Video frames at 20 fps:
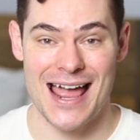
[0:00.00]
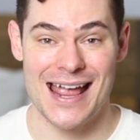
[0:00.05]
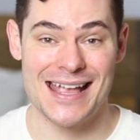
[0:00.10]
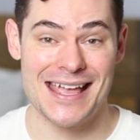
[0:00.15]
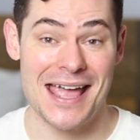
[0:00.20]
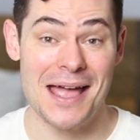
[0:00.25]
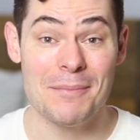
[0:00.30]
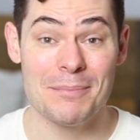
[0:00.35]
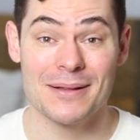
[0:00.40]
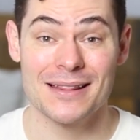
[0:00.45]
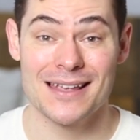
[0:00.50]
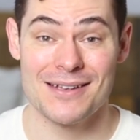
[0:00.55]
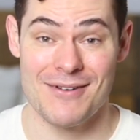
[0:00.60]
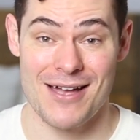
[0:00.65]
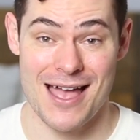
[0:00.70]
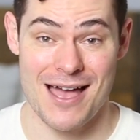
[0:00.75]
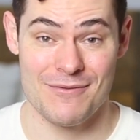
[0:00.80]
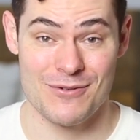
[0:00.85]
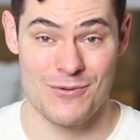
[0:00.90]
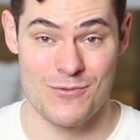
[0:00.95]
I can't believe I
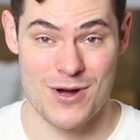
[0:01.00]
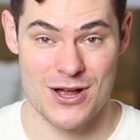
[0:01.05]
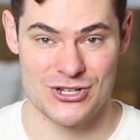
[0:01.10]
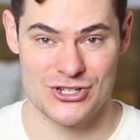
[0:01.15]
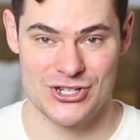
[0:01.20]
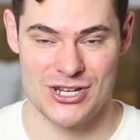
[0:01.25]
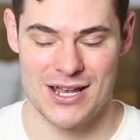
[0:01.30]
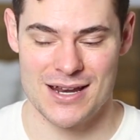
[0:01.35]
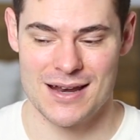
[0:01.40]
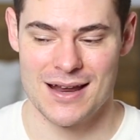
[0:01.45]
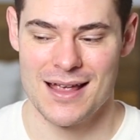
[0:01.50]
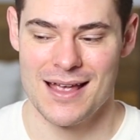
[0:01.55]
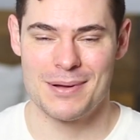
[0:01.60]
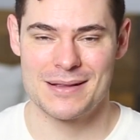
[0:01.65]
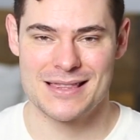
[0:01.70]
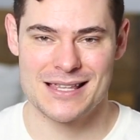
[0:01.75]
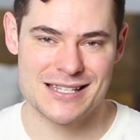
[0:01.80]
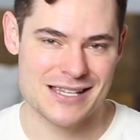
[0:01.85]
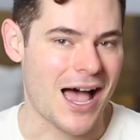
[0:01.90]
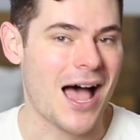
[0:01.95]
haven't watched it,
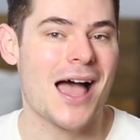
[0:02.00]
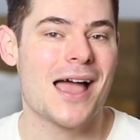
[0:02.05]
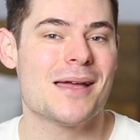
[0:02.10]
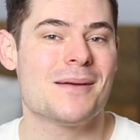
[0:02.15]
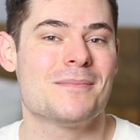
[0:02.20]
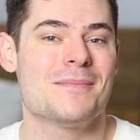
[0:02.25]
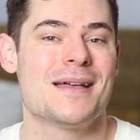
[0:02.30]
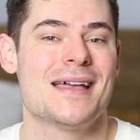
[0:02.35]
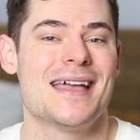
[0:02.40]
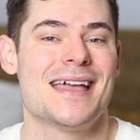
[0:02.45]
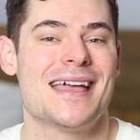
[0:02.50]
but the time